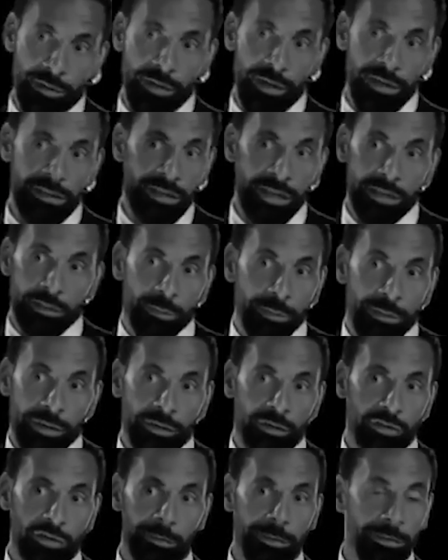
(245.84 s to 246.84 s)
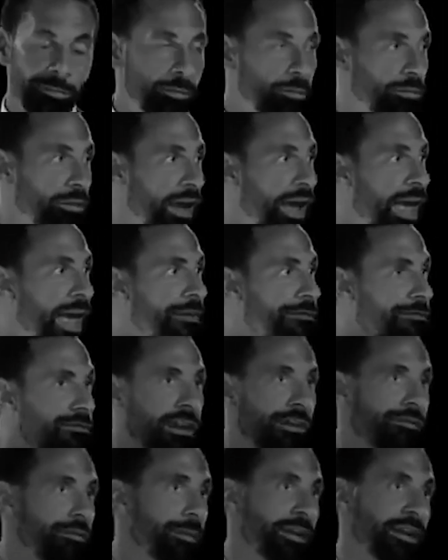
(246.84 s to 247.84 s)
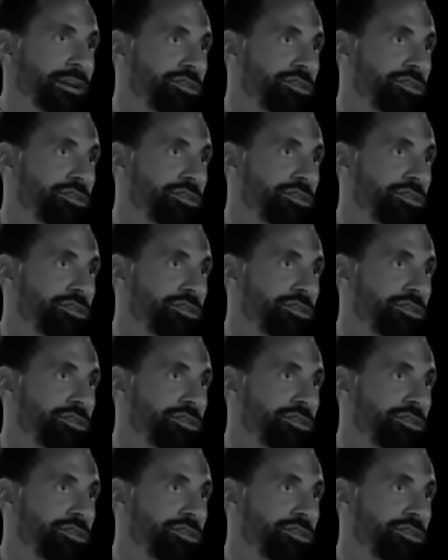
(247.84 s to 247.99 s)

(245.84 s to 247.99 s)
be on the, his head will be on the chopping board like every other